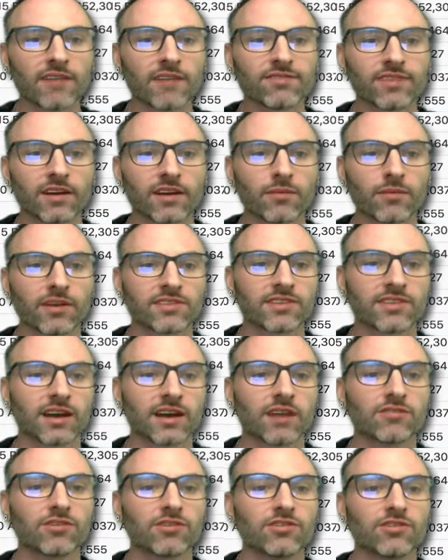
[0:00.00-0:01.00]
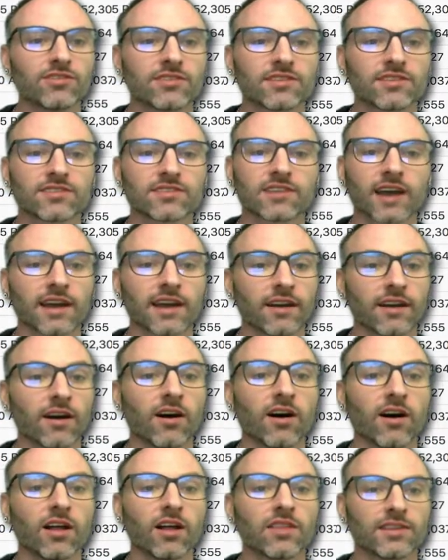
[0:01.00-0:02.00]
found myself using this site
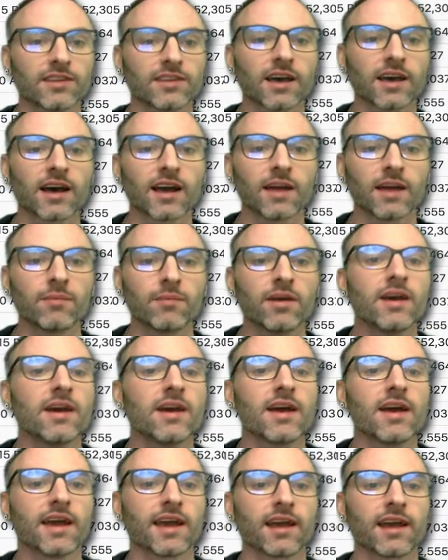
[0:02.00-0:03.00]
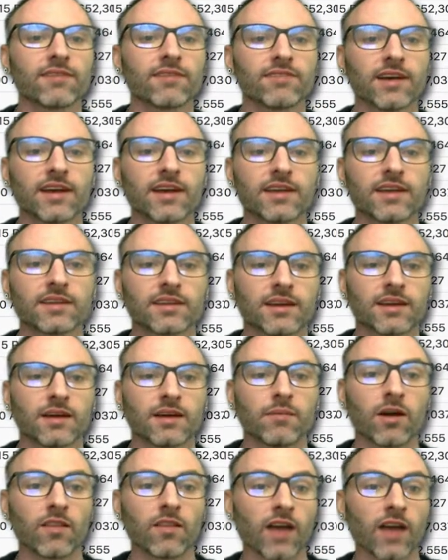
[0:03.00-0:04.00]
all the time, and I find
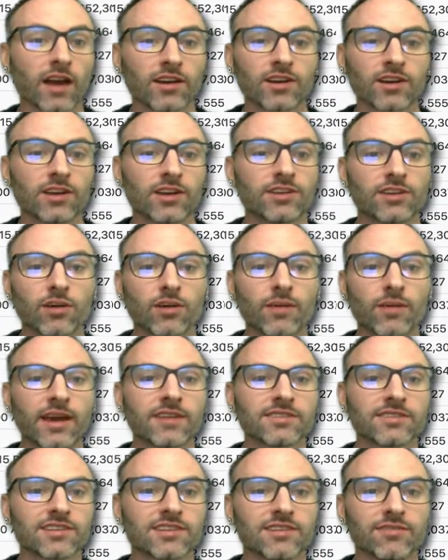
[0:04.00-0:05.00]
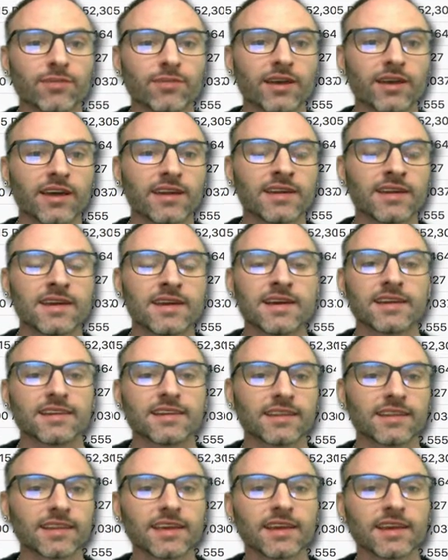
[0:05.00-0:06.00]
uh, a lot of good domains that have been
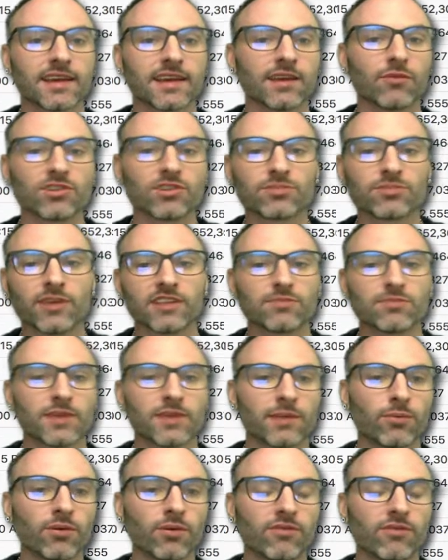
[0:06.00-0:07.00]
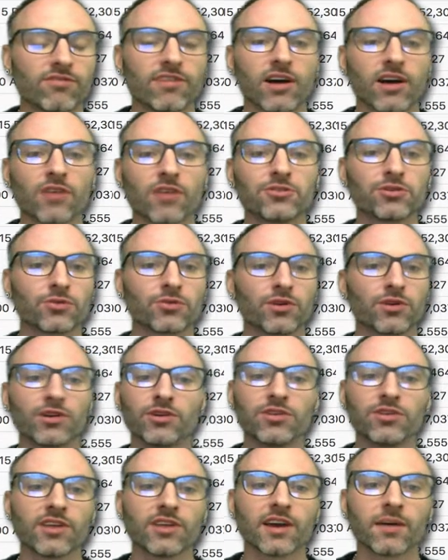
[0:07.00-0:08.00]
deleted, which means people had failed to
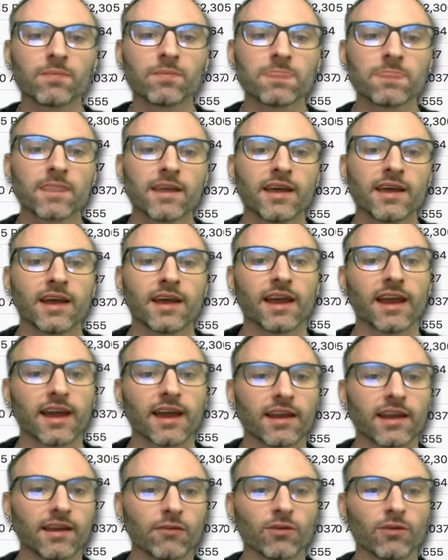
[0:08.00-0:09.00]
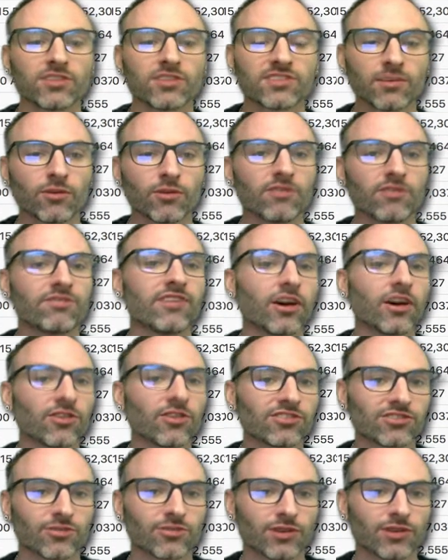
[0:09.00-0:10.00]
renew them. And once someone
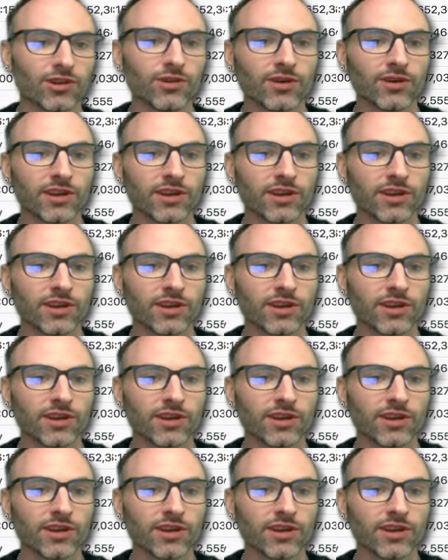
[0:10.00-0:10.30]
fails to renew a